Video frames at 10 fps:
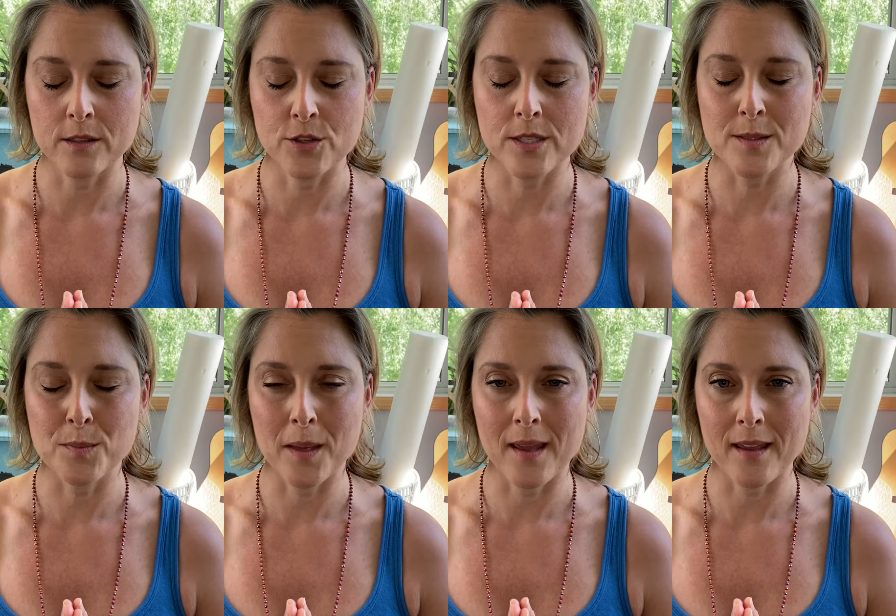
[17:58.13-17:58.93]
just
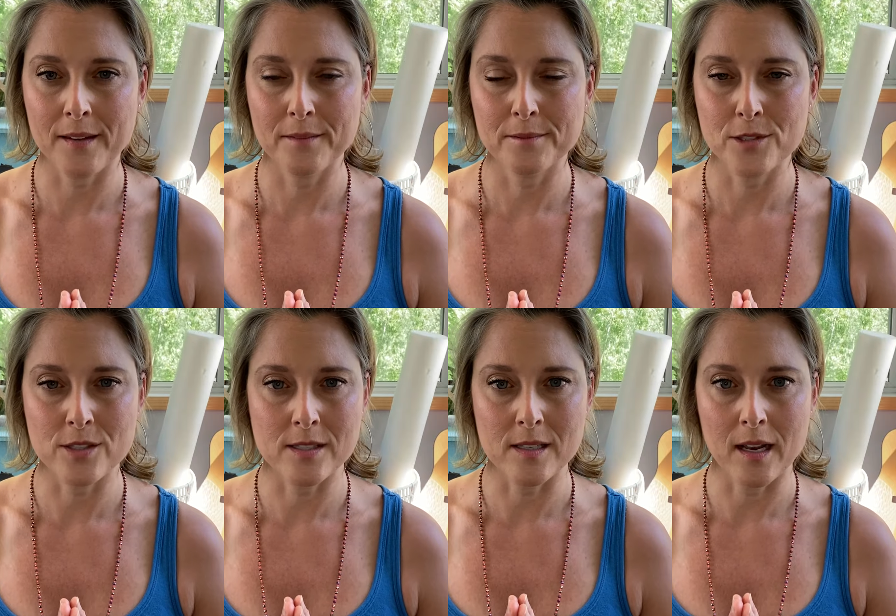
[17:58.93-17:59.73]
being,
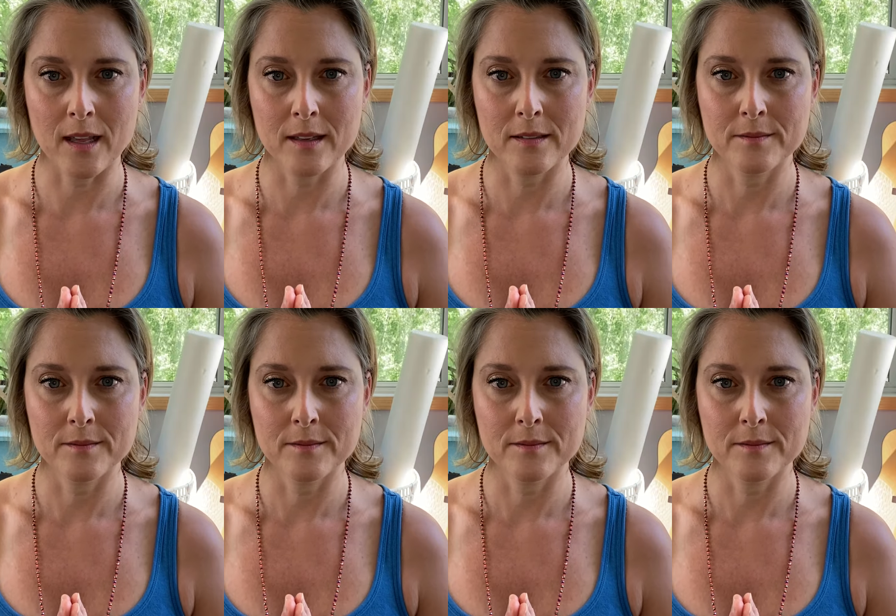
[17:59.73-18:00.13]
just sitting.